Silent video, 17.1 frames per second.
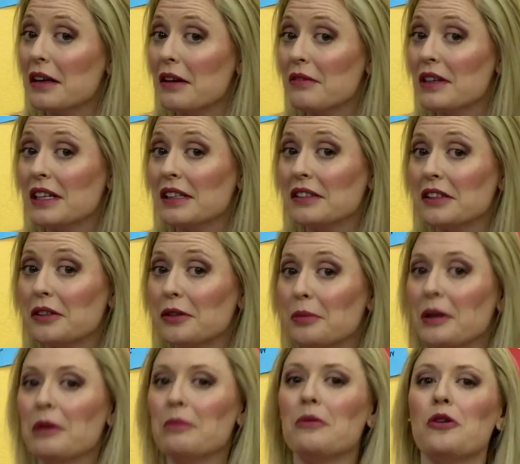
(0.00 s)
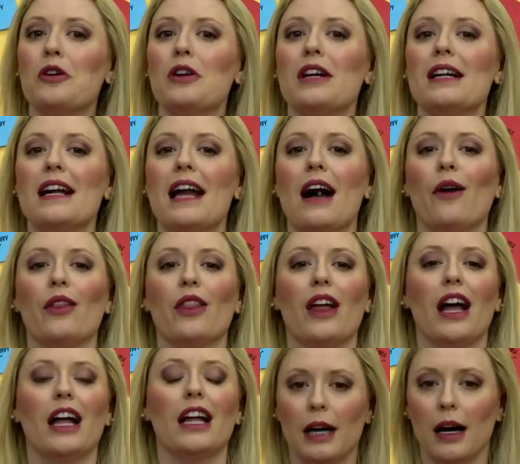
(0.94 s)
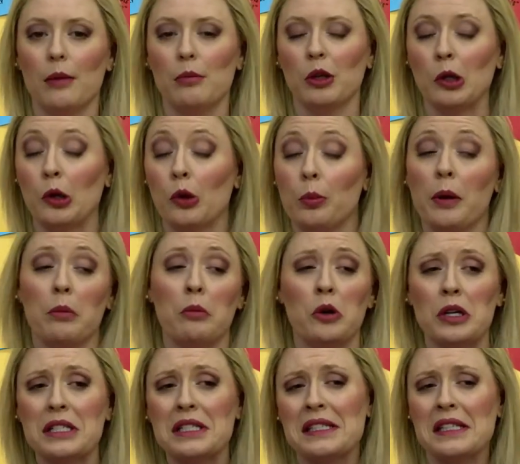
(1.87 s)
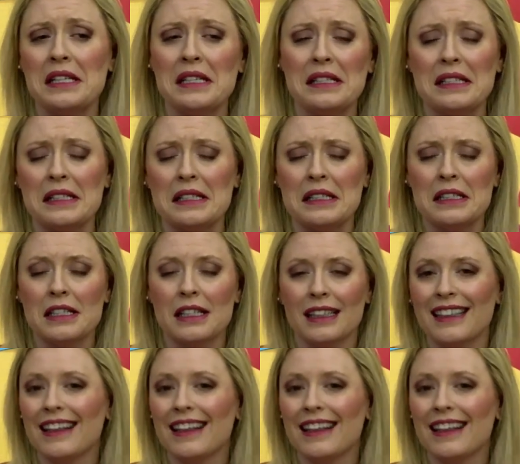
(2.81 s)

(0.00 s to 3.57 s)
of it a little bit more now that I'm a little bit more seasoned.